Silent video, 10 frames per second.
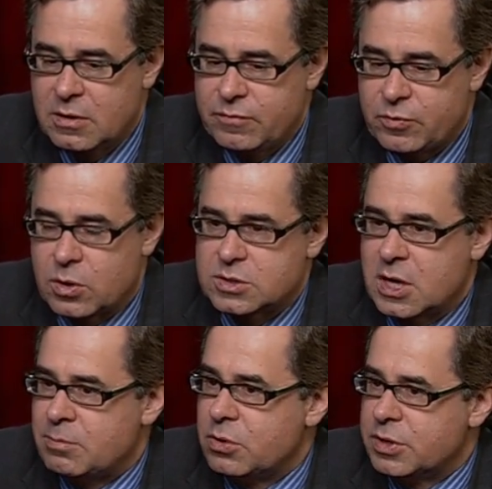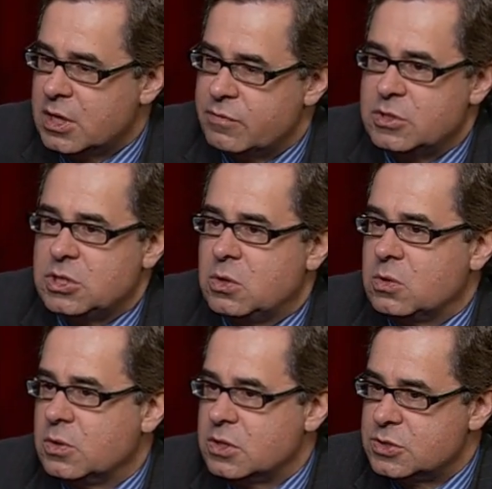for example, the
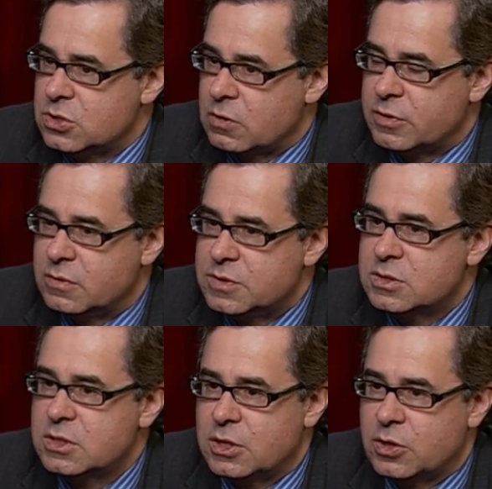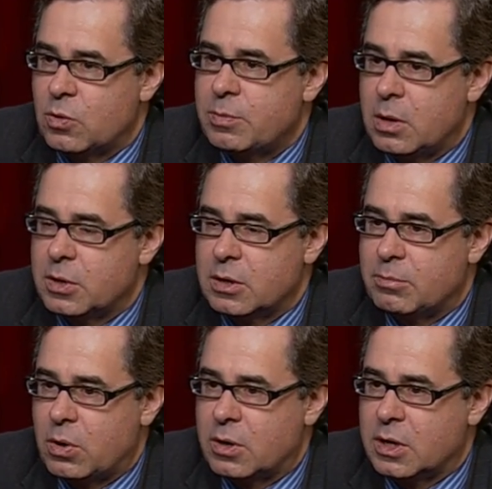evangelical conservatives in the Republican
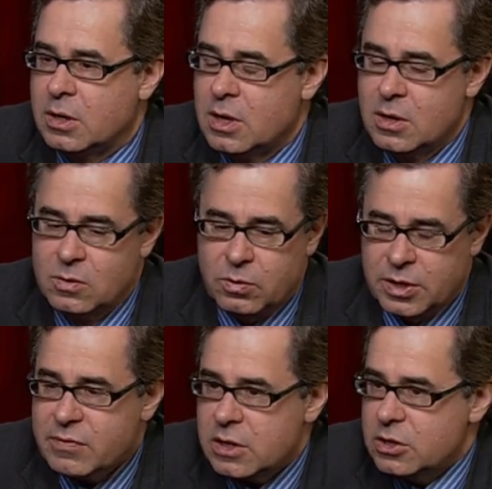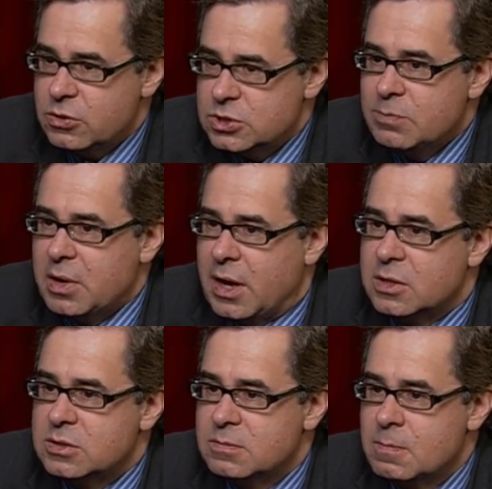Party. Well, they've had a huge
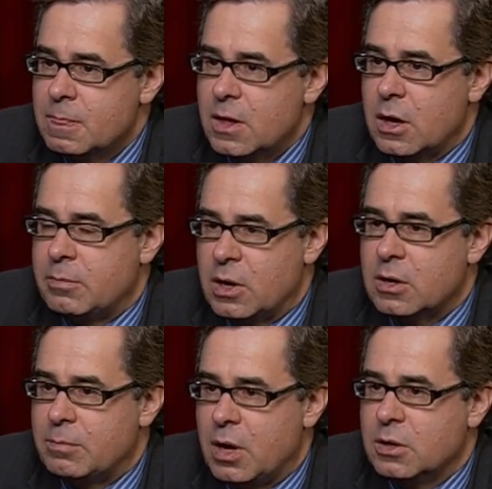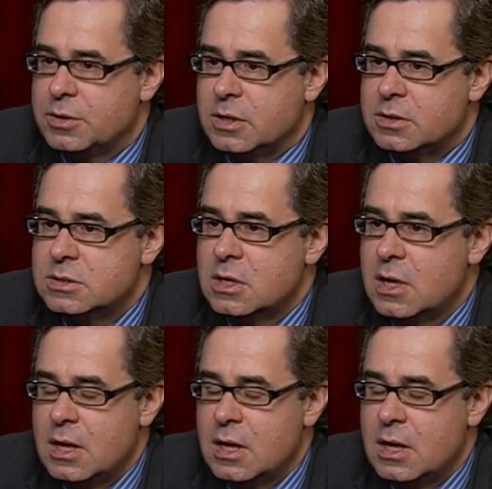impact on American politics.